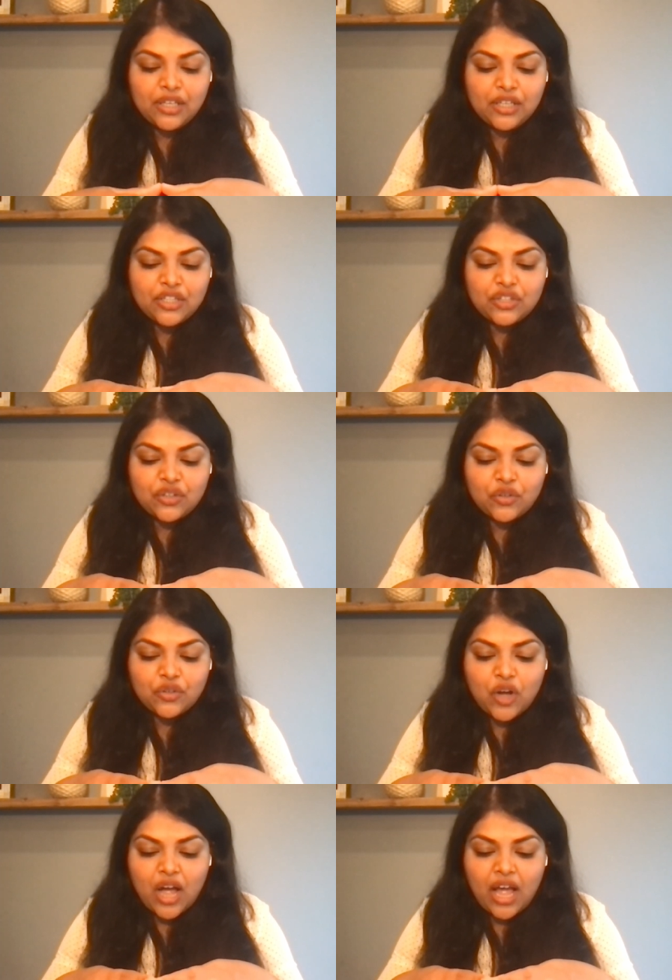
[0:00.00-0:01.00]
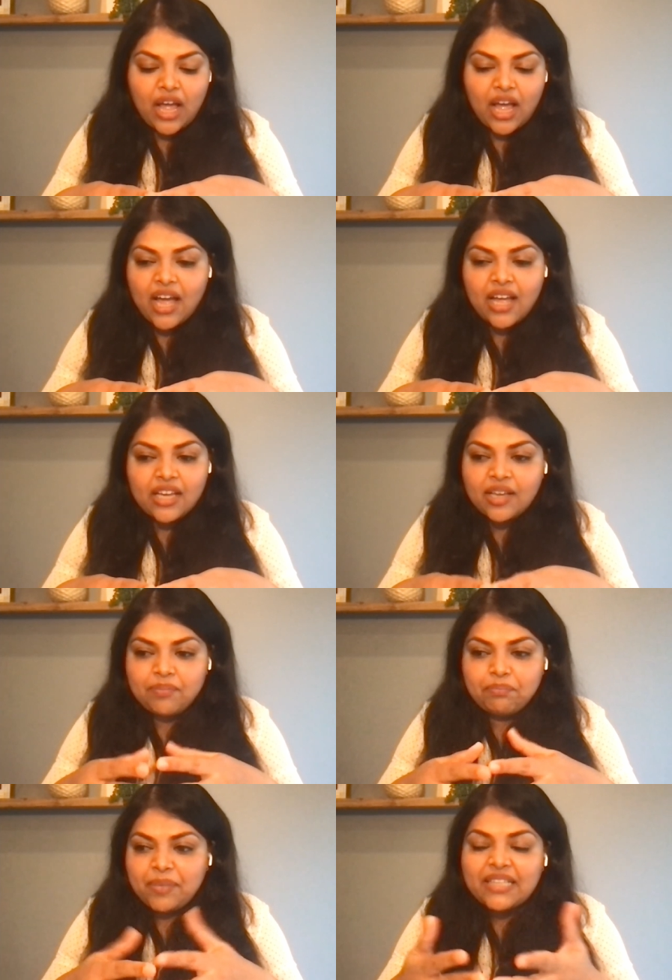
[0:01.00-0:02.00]
So I
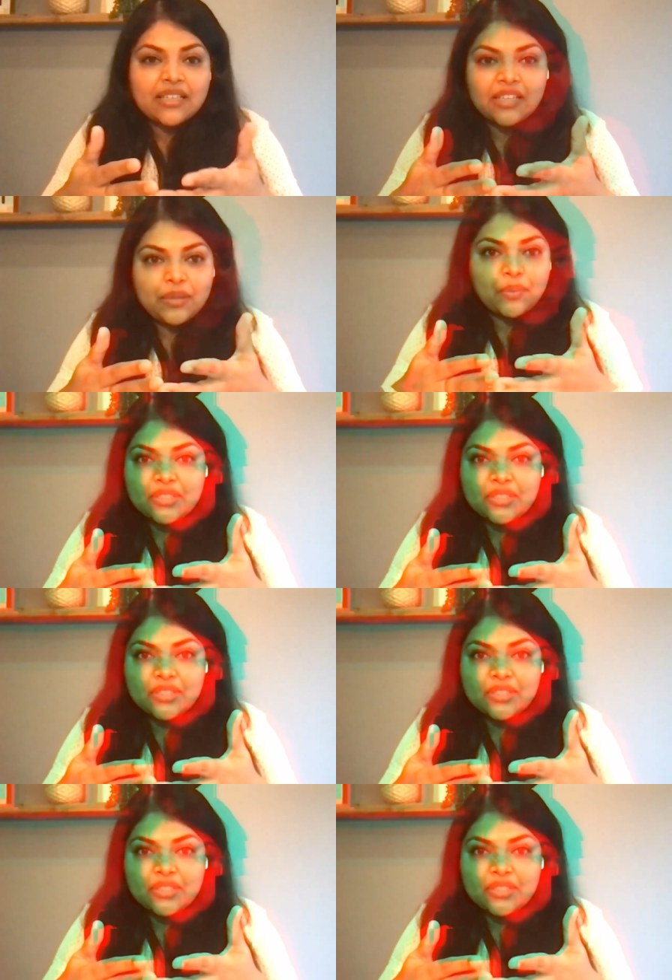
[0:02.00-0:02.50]
basically was